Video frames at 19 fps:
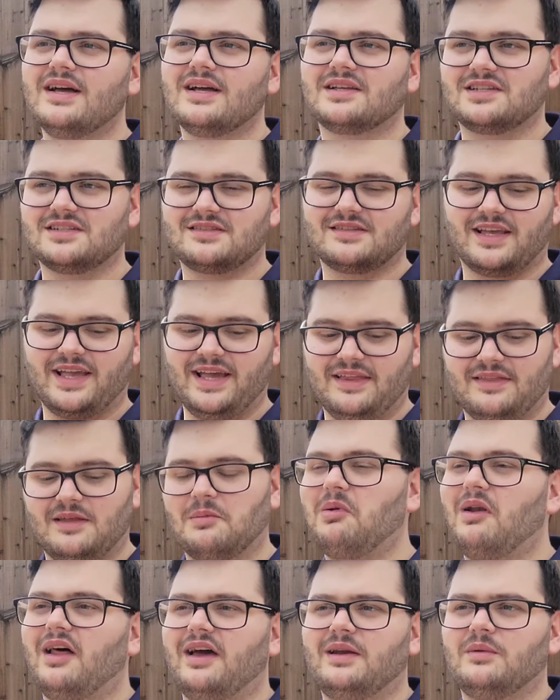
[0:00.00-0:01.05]
just to get the
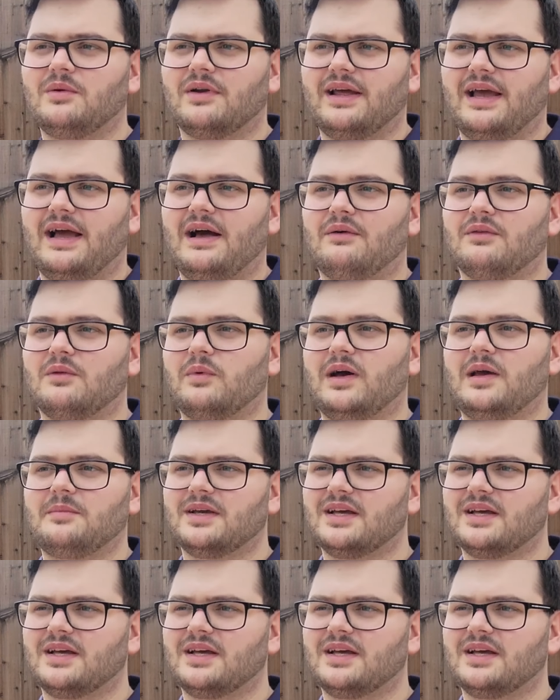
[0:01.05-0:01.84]
plain one out of the way,